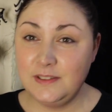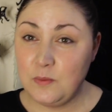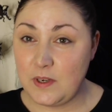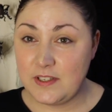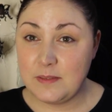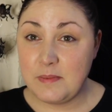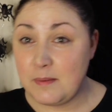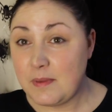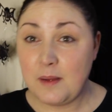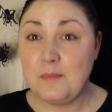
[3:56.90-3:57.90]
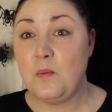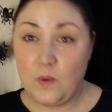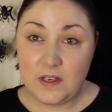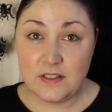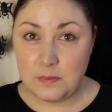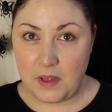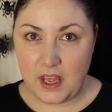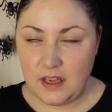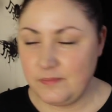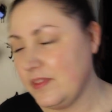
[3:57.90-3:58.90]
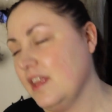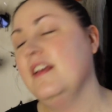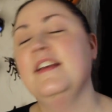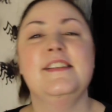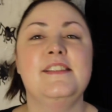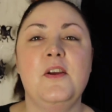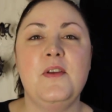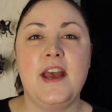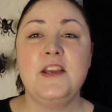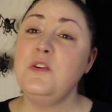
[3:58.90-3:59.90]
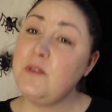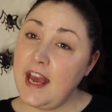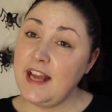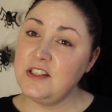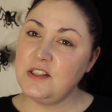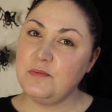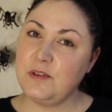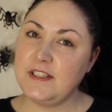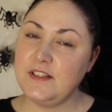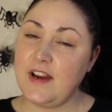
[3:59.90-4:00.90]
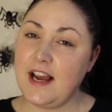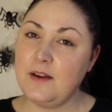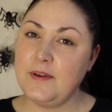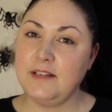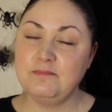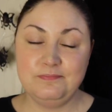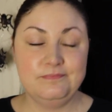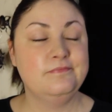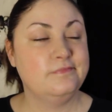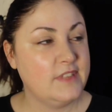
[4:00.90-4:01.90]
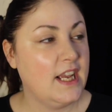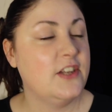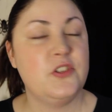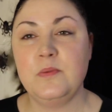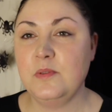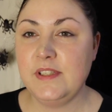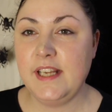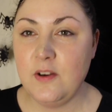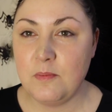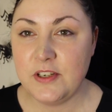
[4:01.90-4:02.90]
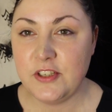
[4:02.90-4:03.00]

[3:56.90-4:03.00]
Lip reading: One to me, Mum. One to me. So yeah, you can do pretty for Halloween, as you will see on my